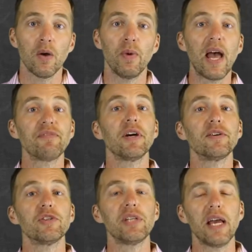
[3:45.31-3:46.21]
we have to
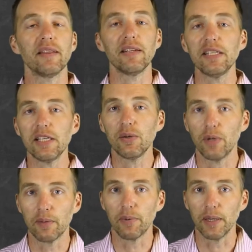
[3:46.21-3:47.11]
understand that these
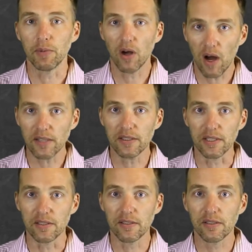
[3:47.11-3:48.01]
equilibrium
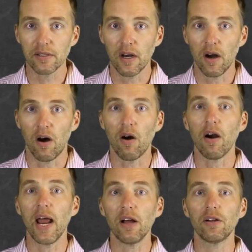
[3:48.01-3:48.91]
constants
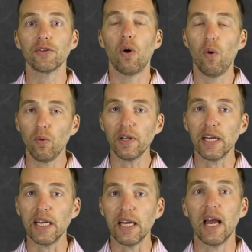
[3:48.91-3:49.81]
are held
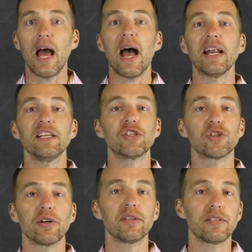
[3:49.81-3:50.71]
only at a
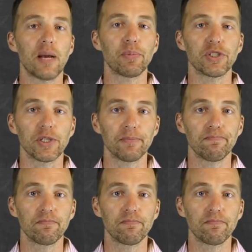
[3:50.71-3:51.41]
certain temperature.